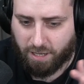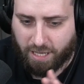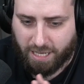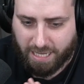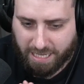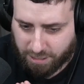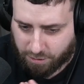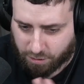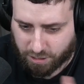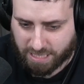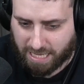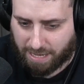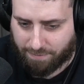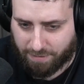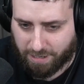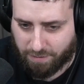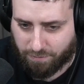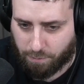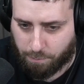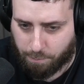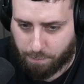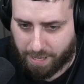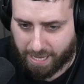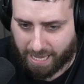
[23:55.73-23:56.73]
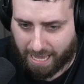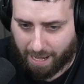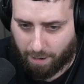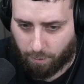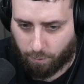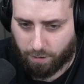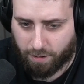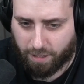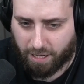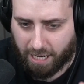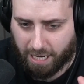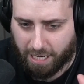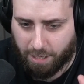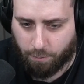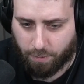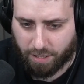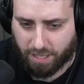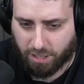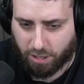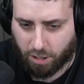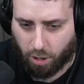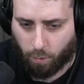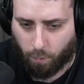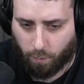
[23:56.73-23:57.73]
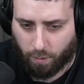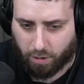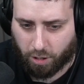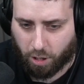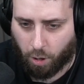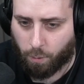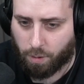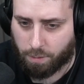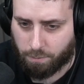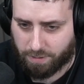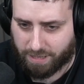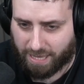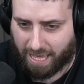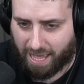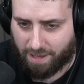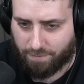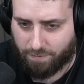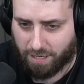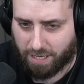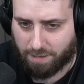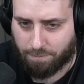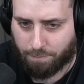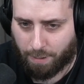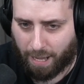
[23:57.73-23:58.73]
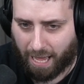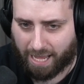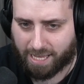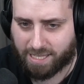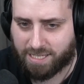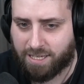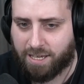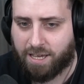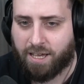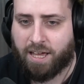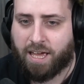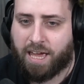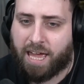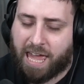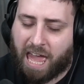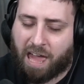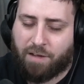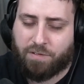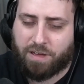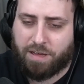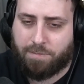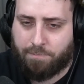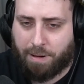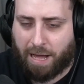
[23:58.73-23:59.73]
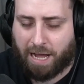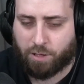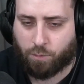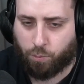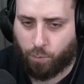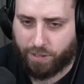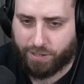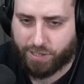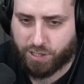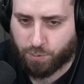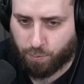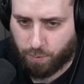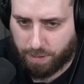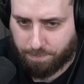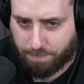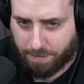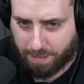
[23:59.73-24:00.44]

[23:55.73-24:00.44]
he doesn't have anything big out, and then we can go in with a Heavy Impact. Heavy Impact will sweep